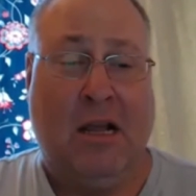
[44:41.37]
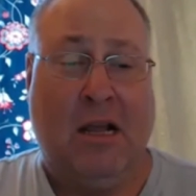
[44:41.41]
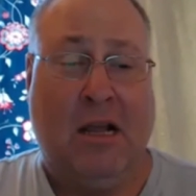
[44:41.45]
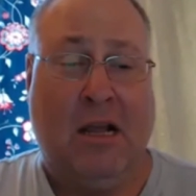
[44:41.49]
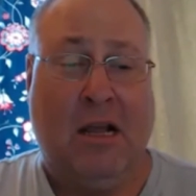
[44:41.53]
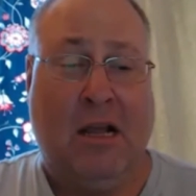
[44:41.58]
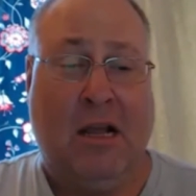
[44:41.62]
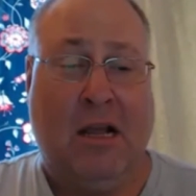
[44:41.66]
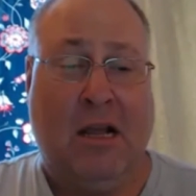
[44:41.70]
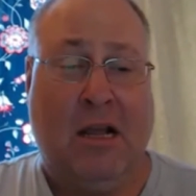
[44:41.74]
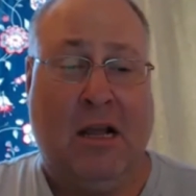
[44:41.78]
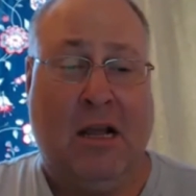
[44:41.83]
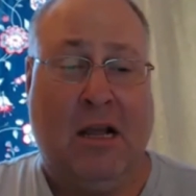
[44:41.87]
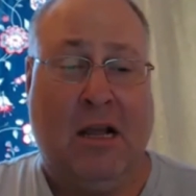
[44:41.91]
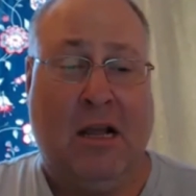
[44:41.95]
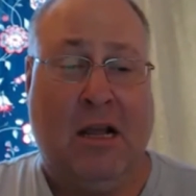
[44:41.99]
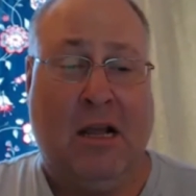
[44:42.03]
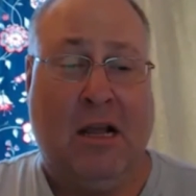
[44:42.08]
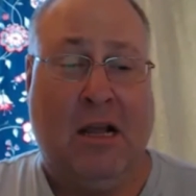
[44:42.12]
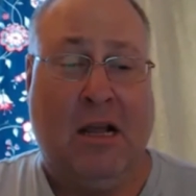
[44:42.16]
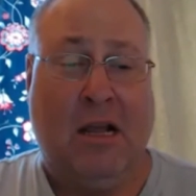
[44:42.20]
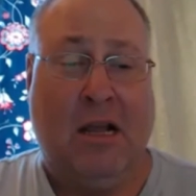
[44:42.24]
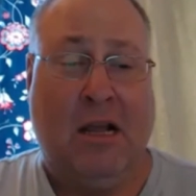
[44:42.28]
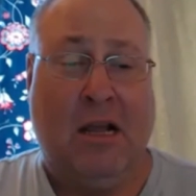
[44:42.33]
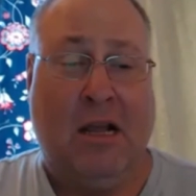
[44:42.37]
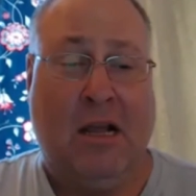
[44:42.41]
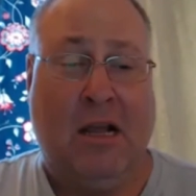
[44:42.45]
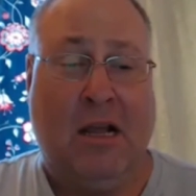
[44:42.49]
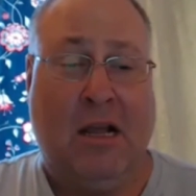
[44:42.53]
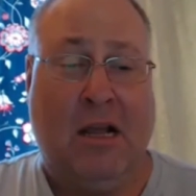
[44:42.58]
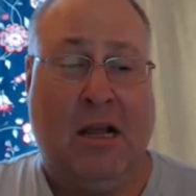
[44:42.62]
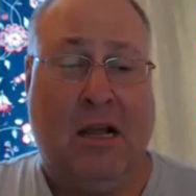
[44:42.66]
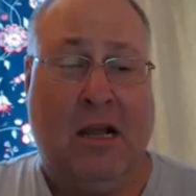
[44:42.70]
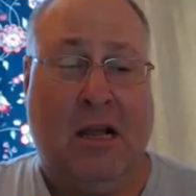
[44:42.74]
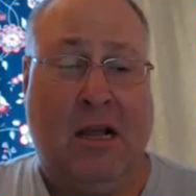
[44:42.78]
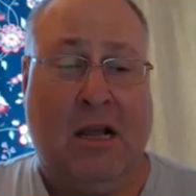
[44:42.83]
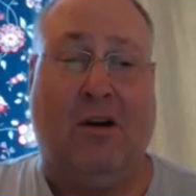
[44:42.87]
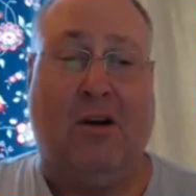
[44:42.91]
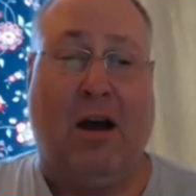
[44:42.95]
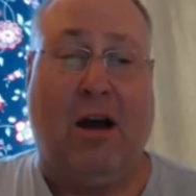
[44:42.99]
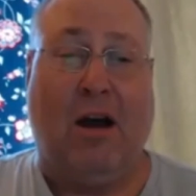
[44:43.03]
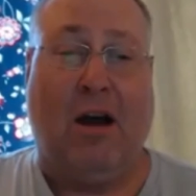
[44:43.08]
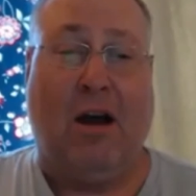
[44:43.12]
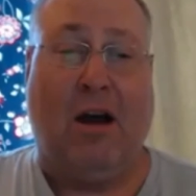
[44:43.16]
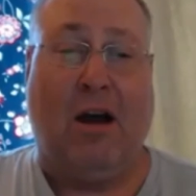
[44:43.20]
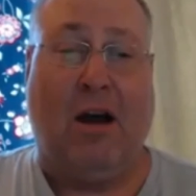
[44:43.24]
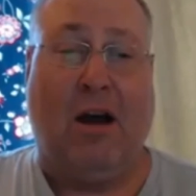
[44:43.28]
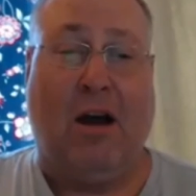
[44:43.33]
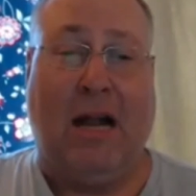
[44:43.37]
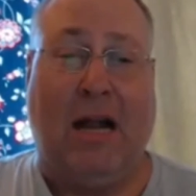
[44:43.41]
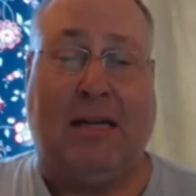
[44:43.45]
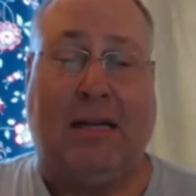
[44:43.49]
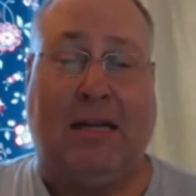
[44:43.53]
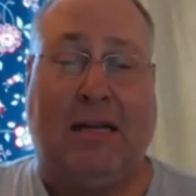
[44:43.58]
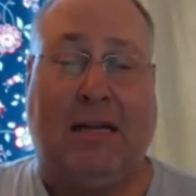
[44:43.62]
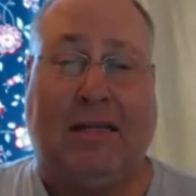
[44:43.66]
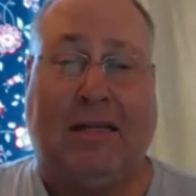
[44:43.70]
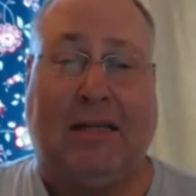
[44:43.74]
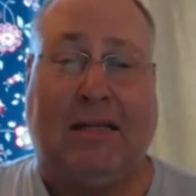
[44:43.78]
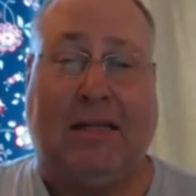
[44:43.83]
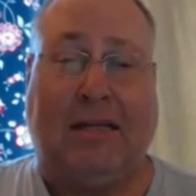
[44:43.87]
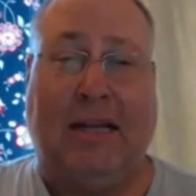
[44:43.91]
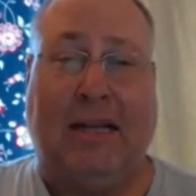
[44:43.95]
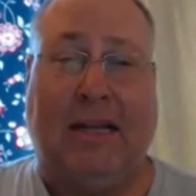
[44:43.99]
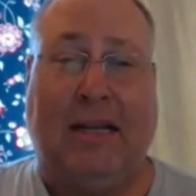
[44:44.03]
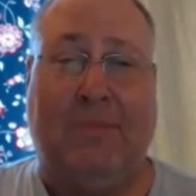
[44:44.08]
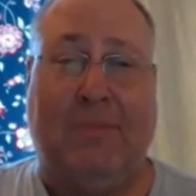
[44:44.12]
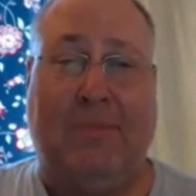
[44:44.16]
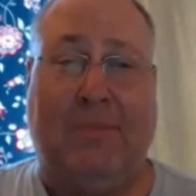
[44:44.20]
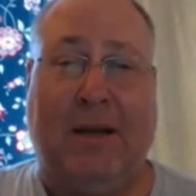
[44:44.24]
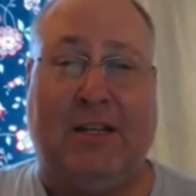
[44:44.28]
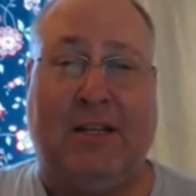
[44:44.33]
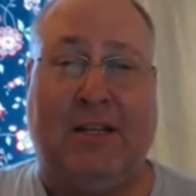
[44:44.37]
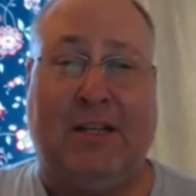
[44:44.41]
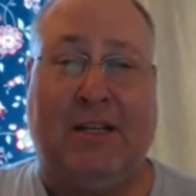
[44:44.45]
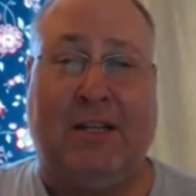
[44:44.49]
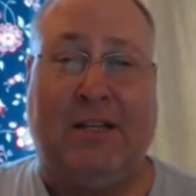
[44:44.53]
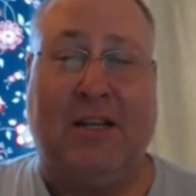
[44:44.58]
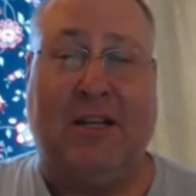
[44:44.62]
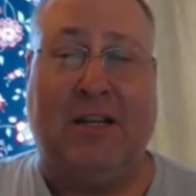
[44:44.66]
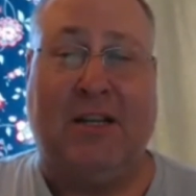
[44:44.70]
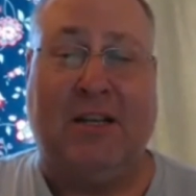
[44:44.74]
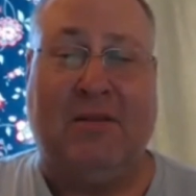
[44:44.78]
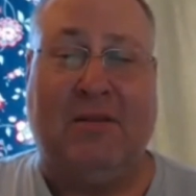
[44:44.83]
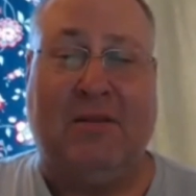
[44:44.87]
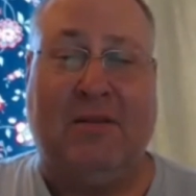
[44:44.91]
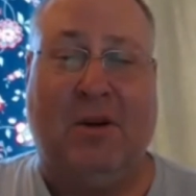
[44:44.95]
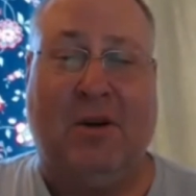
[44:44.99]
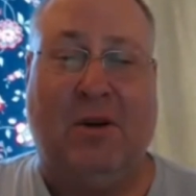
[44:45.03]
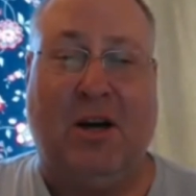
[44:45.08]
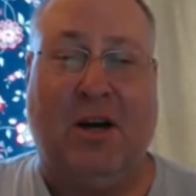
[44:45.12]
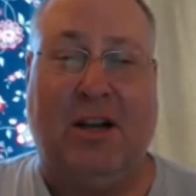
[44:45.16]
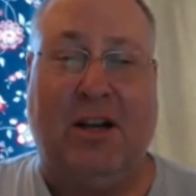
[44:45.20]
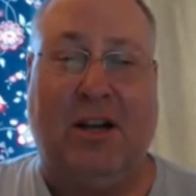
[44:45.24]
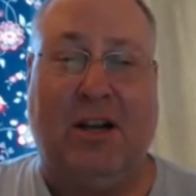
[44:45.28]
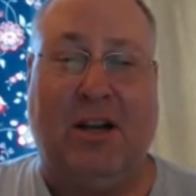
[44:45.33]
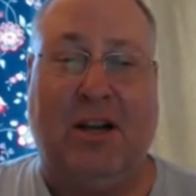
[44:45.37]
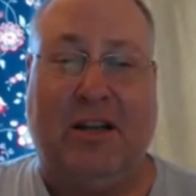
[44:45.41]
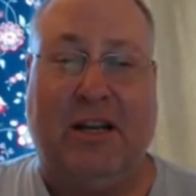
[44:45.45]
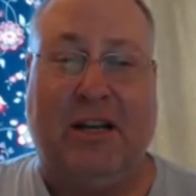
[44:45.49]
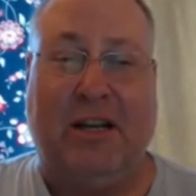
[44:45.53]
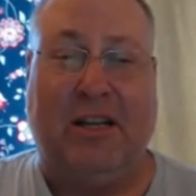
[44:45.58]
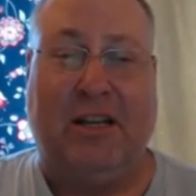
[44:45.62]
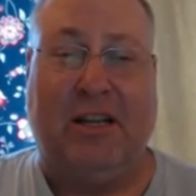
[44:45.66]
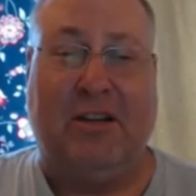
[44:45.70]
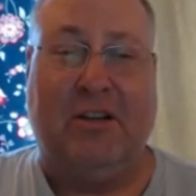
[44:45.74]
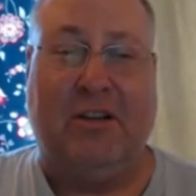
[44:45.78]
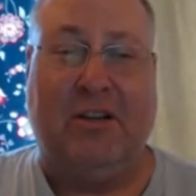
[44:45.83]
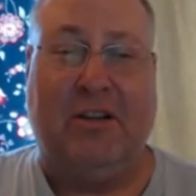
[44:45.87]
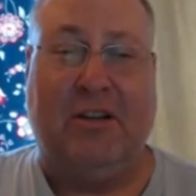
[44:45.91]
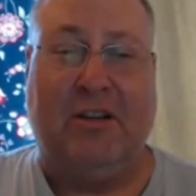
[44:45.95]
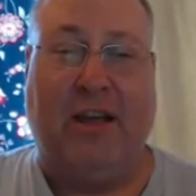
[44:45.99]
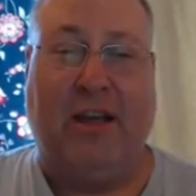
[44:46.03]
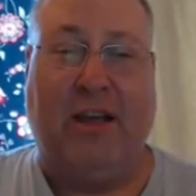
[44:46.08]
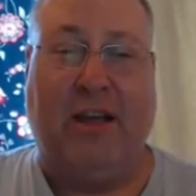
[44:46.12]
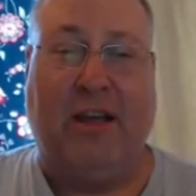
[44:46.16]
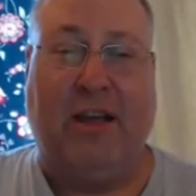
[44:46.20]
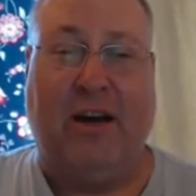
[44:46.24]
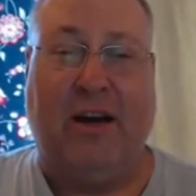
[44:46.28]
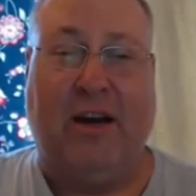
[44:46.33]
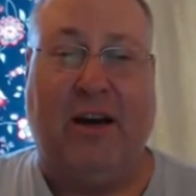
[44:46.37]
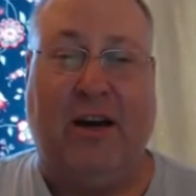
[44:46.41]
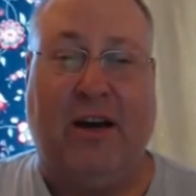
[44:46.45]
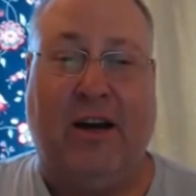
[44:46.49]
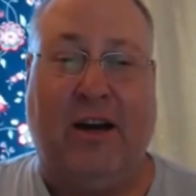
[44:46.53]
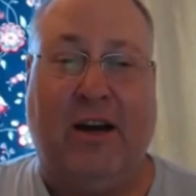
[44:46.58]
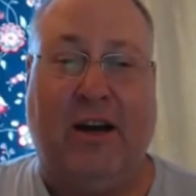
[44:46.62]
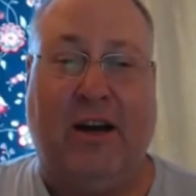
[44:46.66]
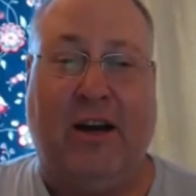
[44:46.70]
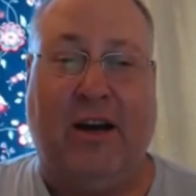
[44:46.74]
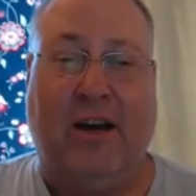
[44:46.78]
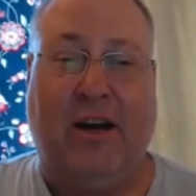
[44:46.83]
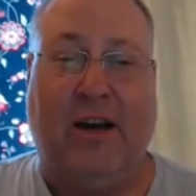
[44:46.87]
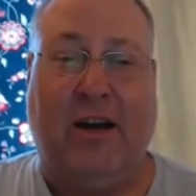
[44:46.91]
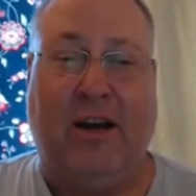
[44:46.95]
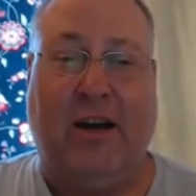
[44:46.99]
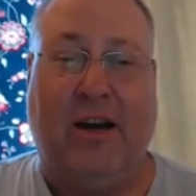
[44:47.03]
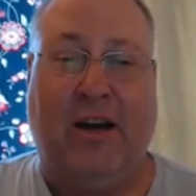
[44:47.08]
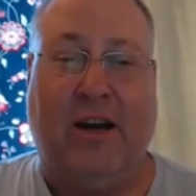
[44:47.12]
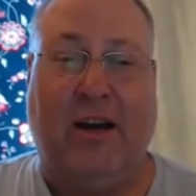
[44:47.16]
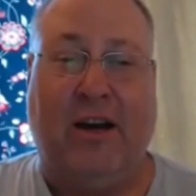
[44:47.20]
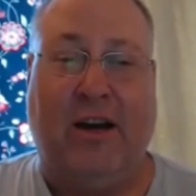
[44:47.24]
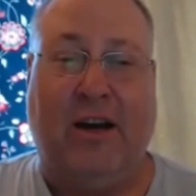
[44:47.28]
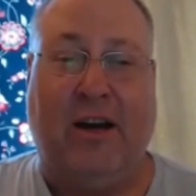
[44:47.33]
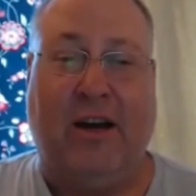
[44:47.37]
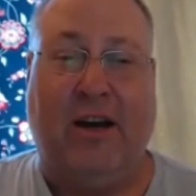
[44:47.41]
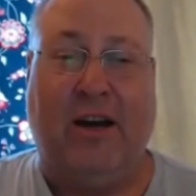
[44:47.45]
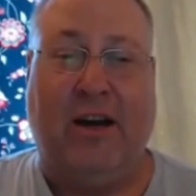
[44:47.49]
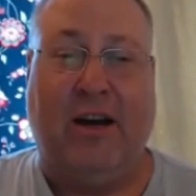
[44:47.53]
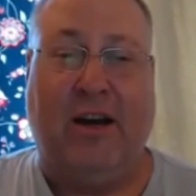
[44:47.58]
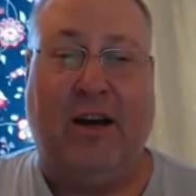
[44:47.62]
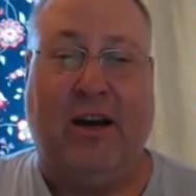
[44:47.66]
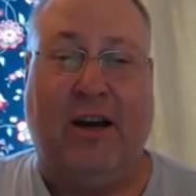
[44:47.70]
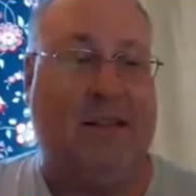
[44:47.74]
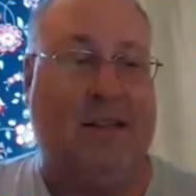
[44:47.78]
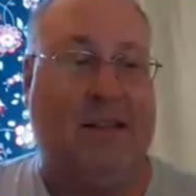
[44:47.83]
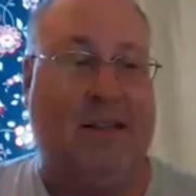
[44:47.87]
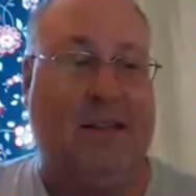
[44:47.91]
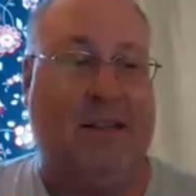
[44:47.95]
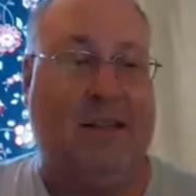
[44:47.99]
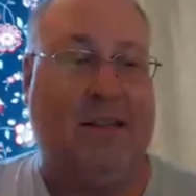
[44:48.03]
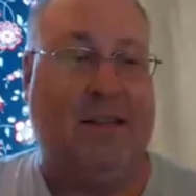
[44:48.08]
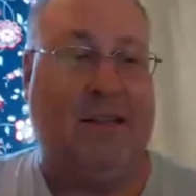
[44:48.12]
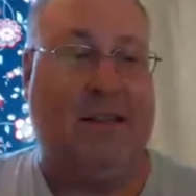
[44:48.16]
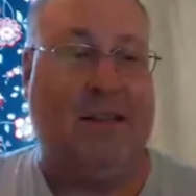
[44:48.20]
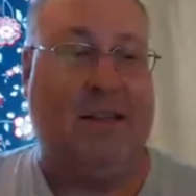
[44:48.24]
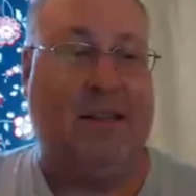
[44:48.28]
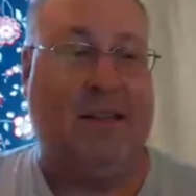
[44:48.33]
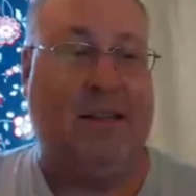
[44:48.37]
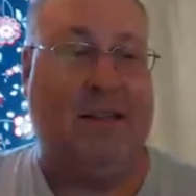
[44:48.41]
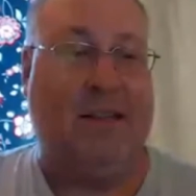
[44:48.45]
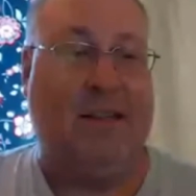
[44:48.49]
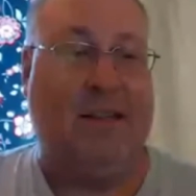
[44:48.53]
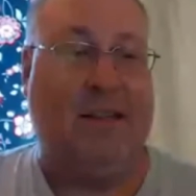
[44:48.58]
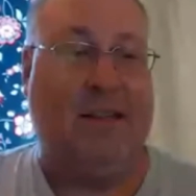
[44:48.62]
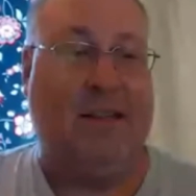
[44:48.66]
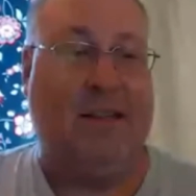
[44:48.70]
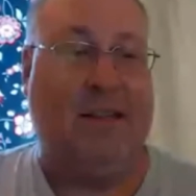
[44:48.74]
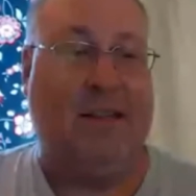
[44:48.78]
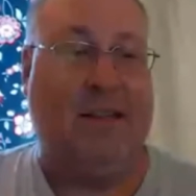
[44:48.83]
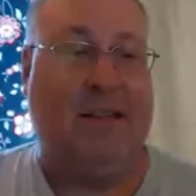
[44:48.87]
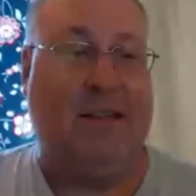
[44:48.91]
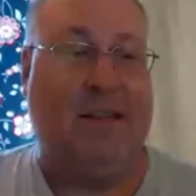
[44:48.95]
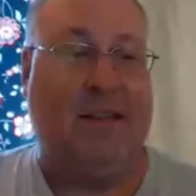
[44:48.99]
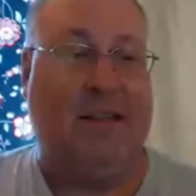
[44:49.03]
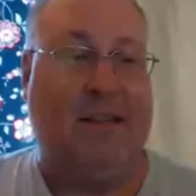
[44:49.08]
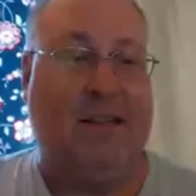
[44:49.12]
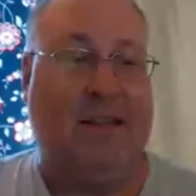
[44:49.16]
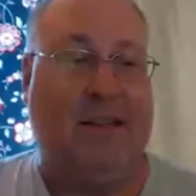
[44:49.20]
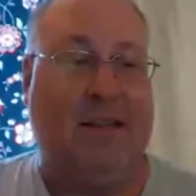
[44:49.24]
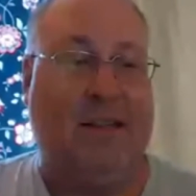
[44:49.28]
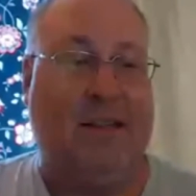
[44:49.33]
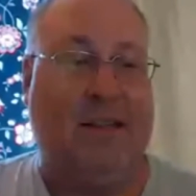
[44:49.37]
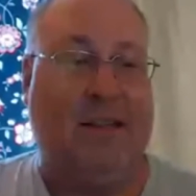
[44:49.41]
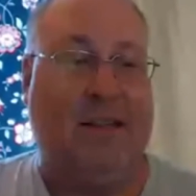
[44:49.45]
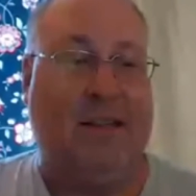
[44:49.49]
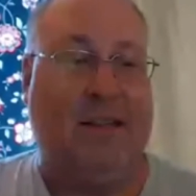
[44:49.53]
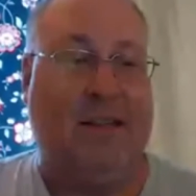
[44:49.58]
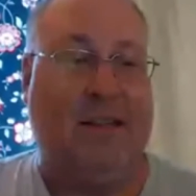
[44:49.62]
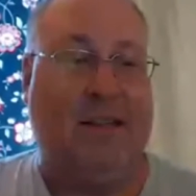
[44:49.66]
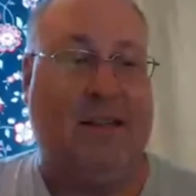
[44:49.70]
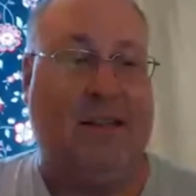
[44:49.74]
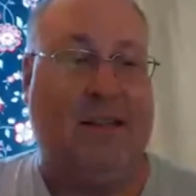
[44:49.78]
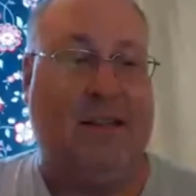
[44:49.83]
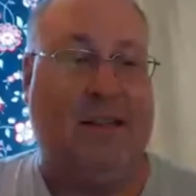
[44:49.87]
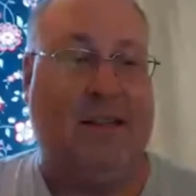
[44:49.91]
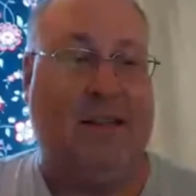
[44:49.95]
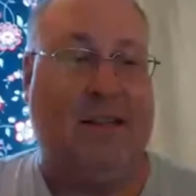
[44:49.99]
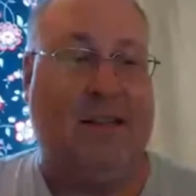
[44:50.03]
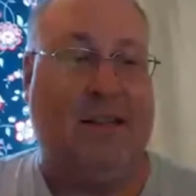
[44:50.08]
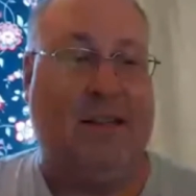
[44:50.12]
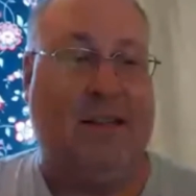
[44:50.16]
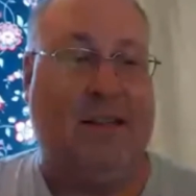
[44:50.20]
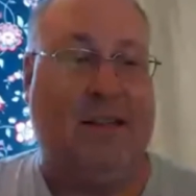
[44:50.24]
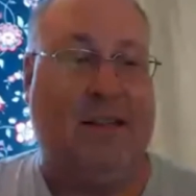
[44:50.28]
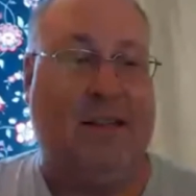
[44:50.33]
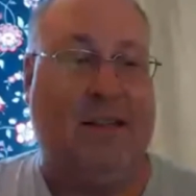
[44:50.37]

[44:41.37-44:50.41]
And you stand there and go, I'm Alex Kenley, bitches, and uh-huh. pull out your dick and do the helicopter at him. He attempts a new spot hidden roll. It wasn't a fumble.